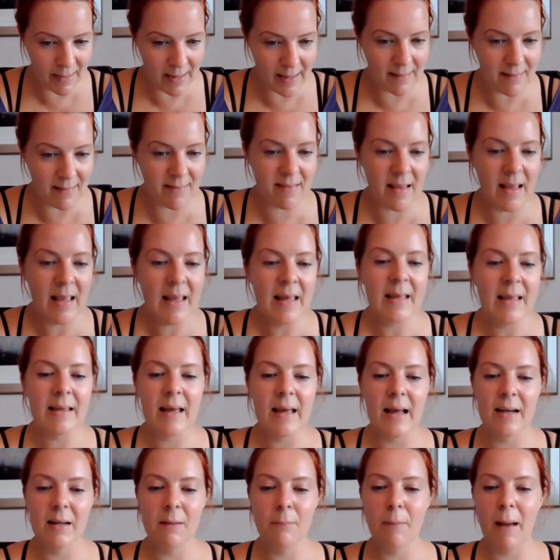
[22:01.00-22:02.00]
habits,
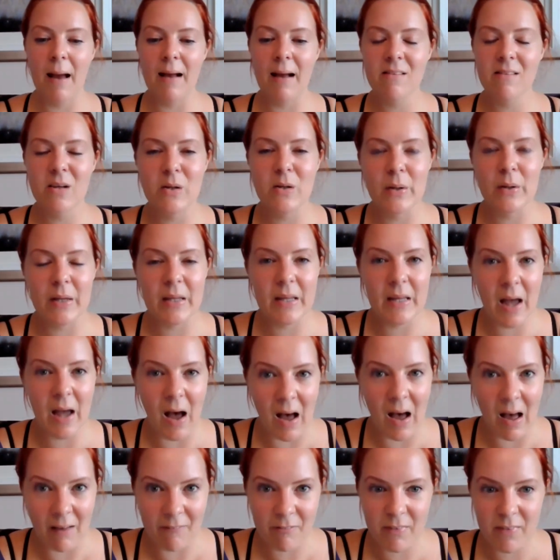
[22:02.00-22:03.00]
getting back to looking
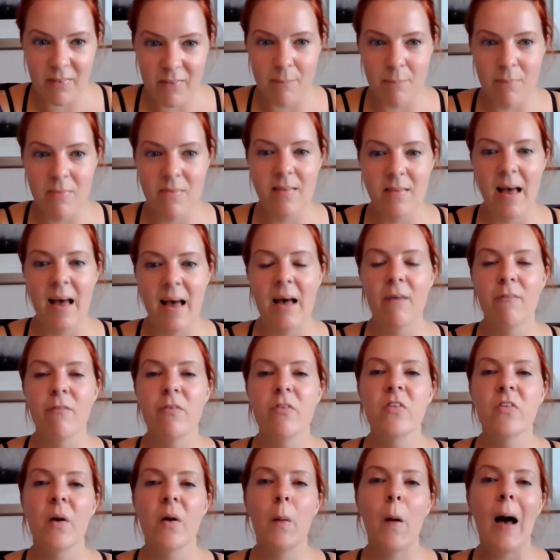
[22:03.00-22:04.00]
after
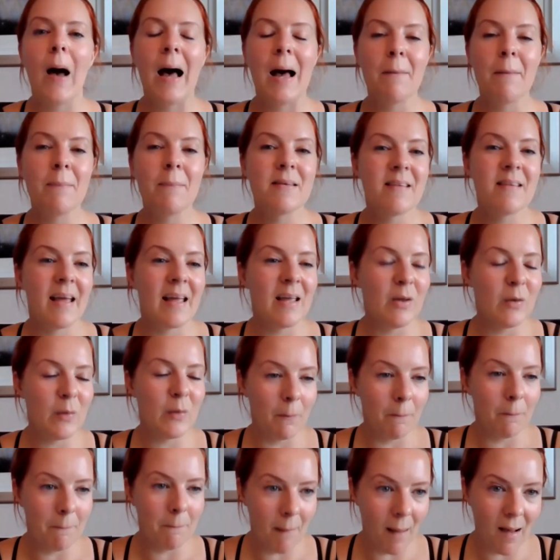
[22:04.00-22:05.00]
themselves. So update
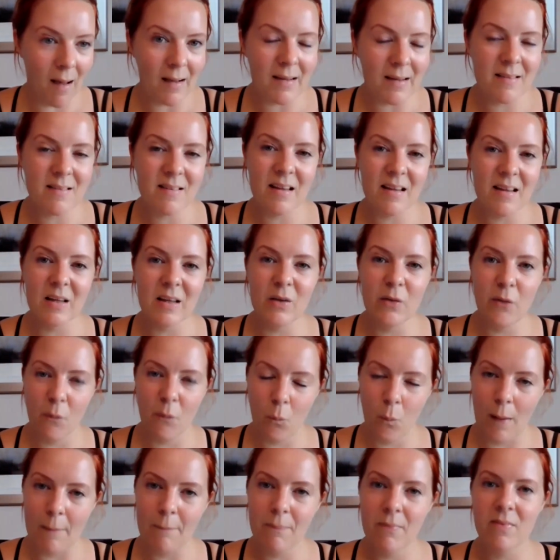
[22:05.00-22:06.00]
your marketing, your
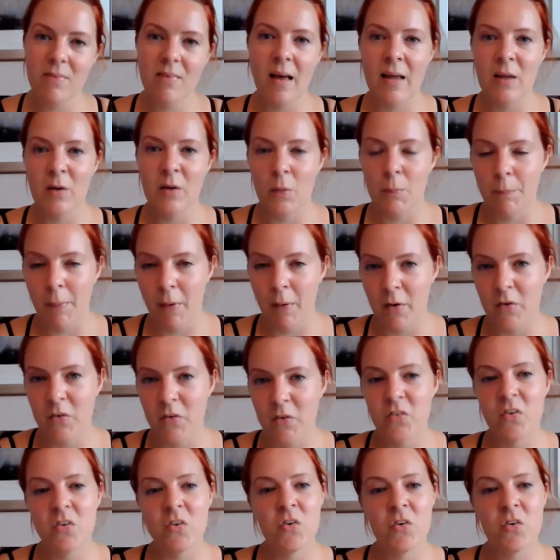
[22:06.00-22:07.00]
website, your
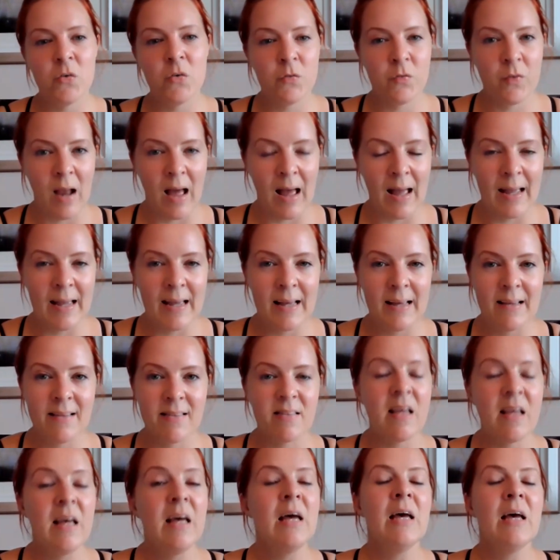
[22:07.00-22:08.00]
posters, your flyers
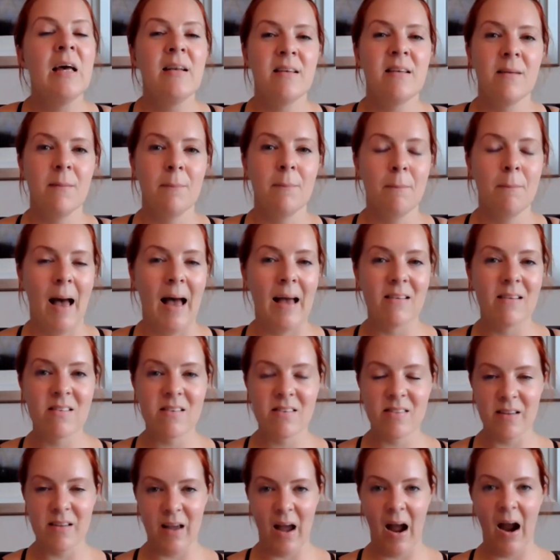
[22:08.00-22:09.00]
to
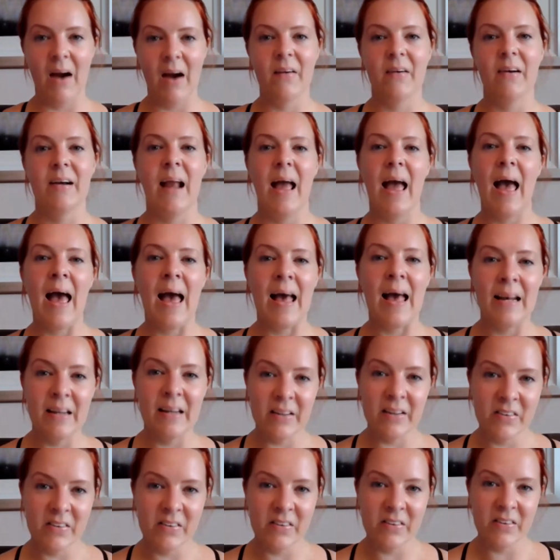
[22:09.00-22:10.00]
match the current
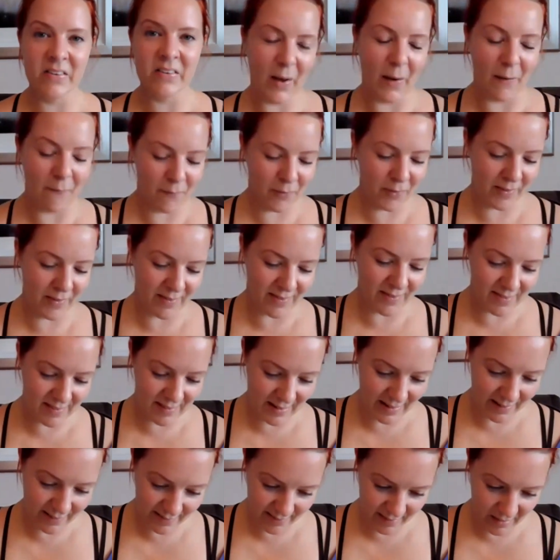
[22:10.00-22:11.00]
energy of the
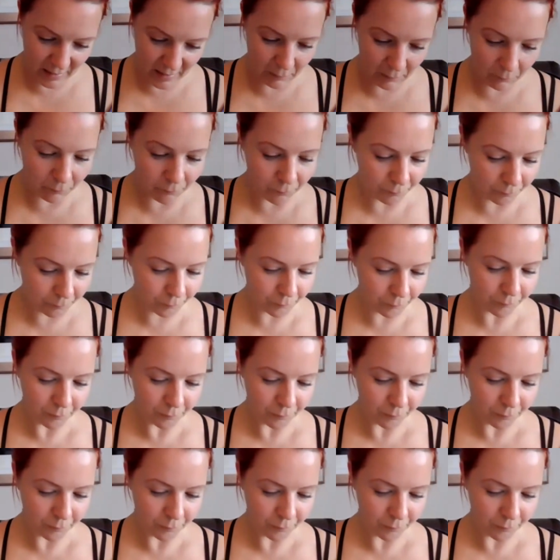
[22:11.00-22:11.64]
season.